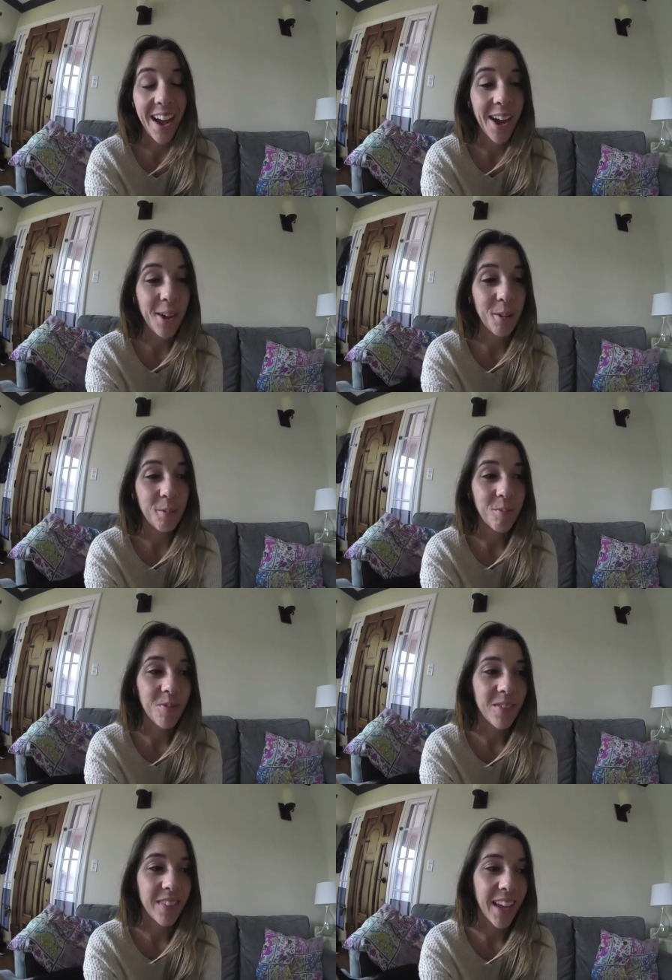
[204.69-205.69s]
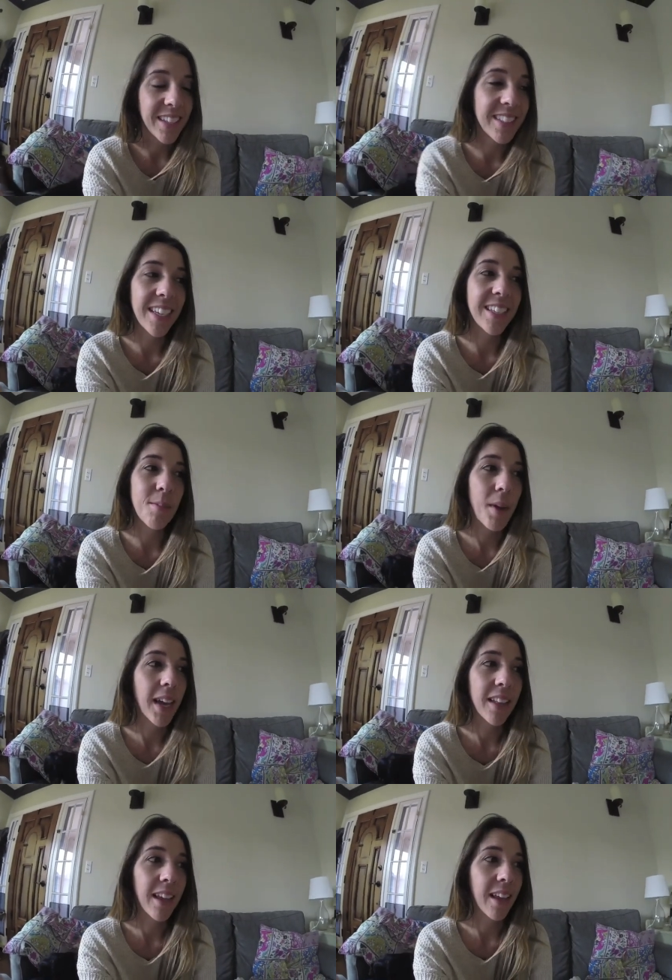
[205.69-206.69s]
Um, I said to
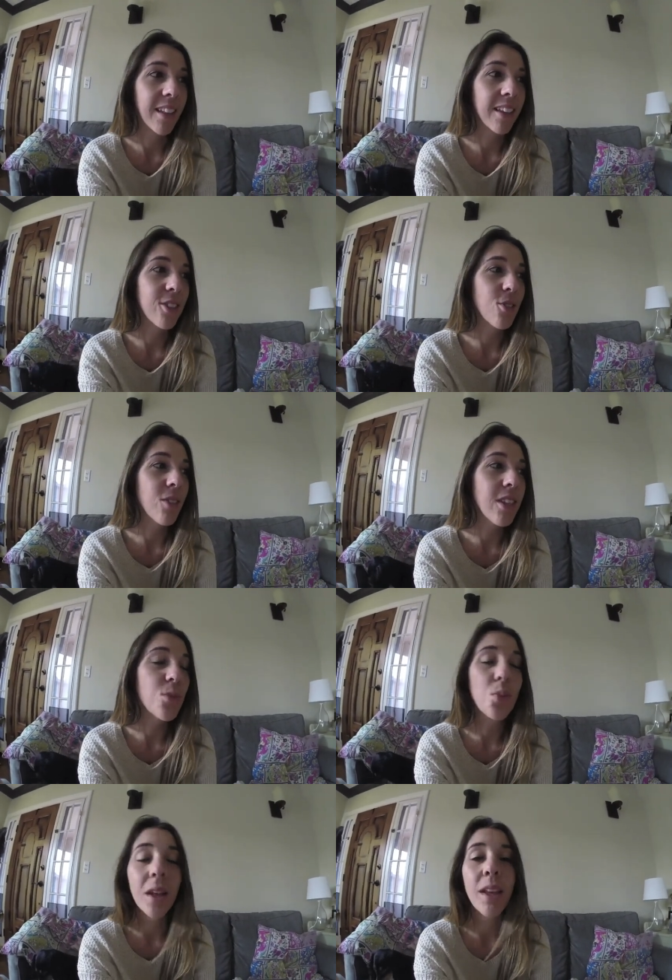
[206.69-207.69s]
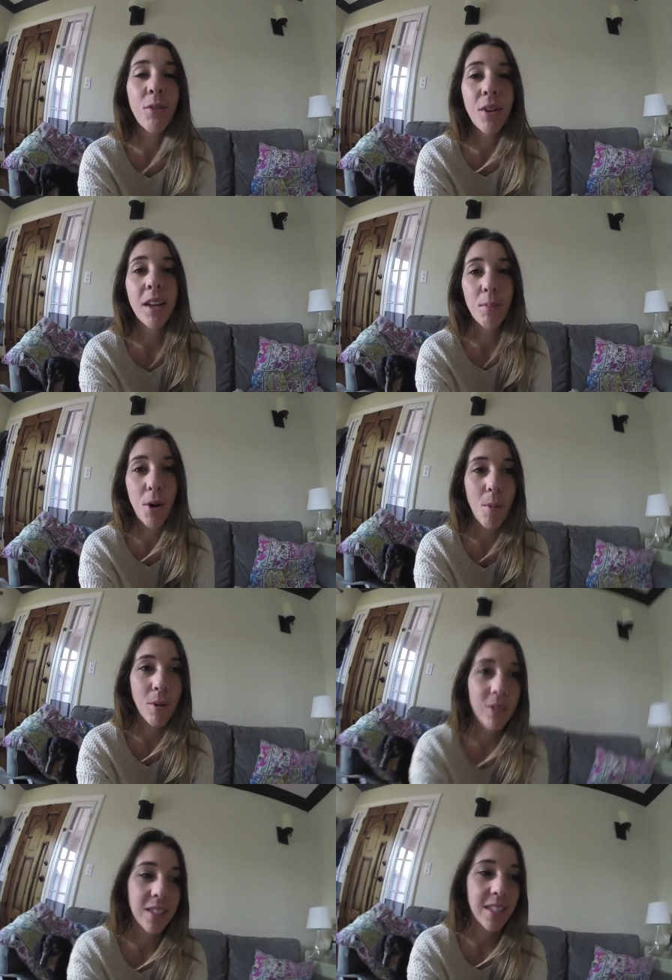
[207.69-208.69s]
Mike like, let's do these really funny
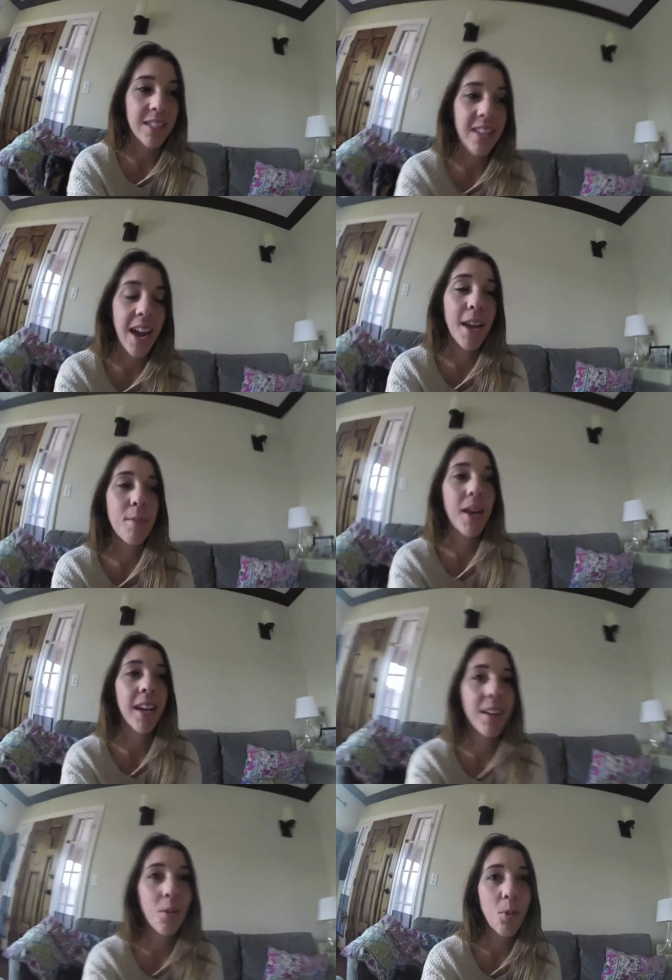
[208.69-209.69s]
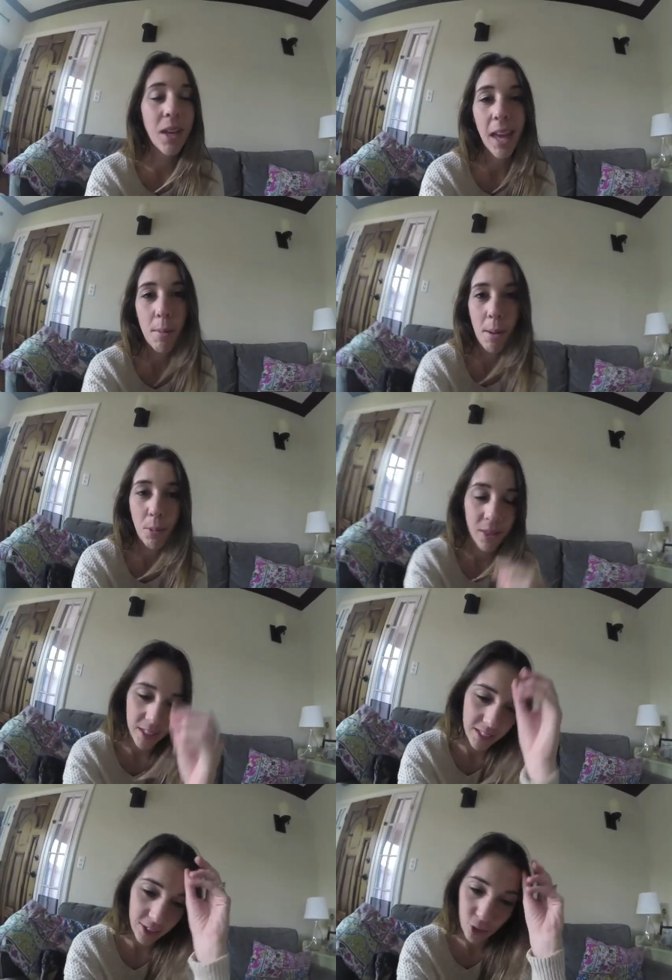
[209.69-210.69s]
promos this time, and we came up with
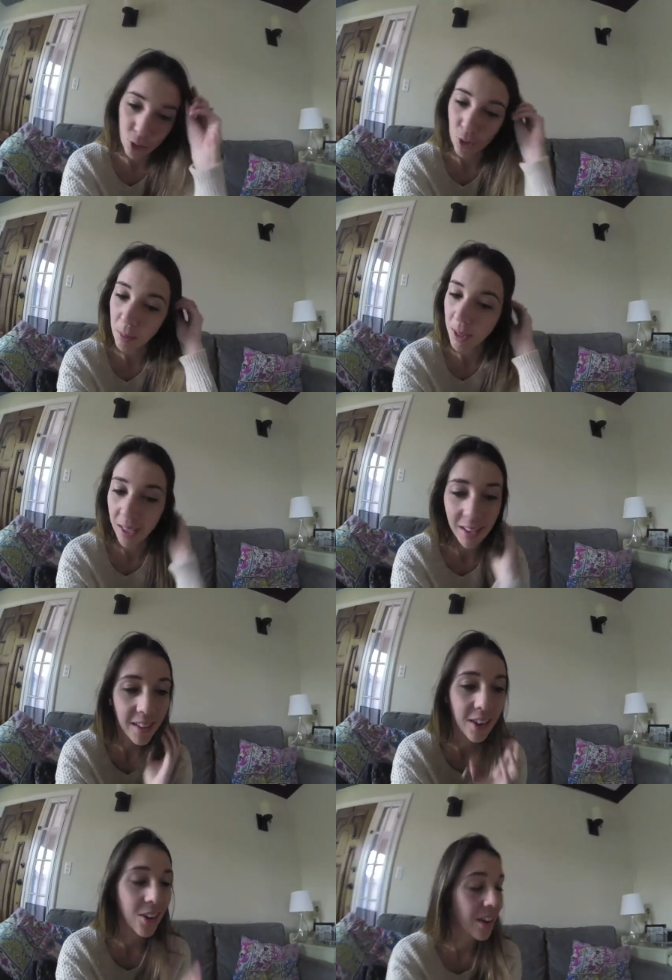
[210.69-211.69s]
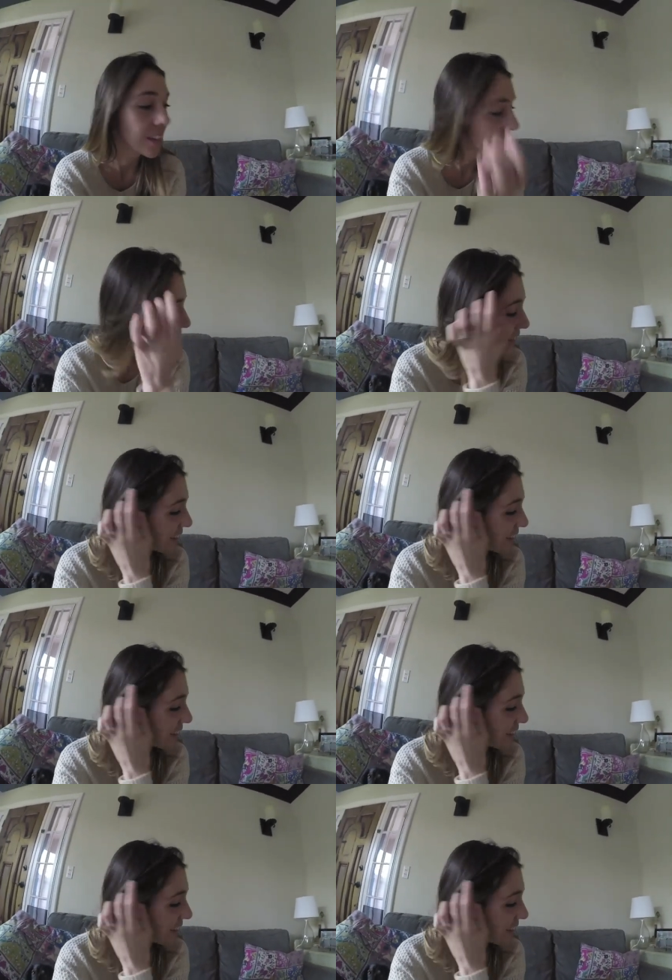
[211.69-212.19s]
these extremely hilarious.